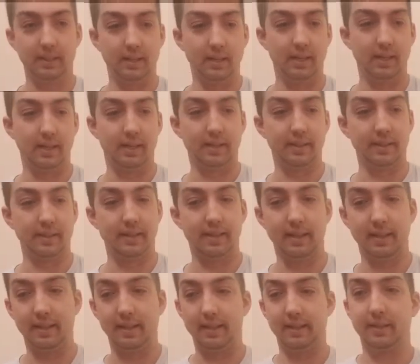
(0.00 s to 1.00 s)

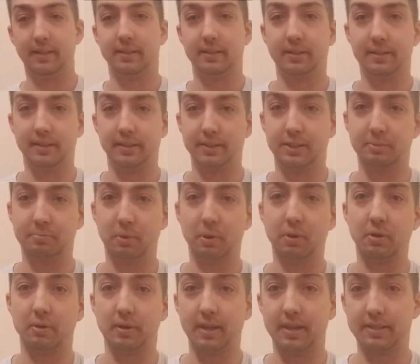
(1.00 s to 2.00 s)
they
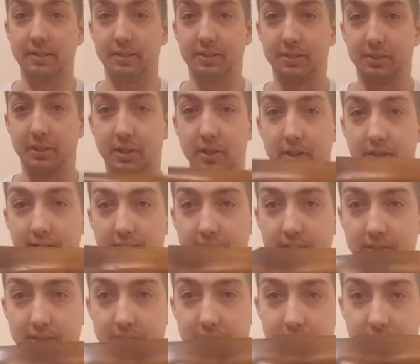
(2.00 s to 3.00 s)
spoilerized the stock. This
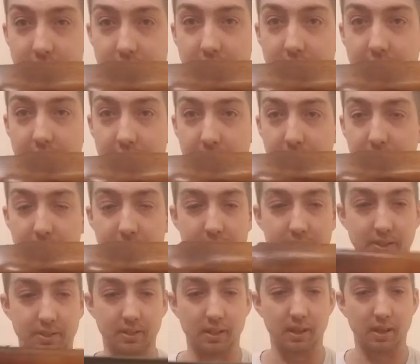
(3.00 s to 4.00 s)
is not the complete
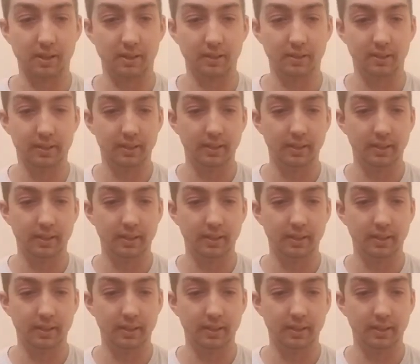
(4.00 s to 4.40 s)
stock.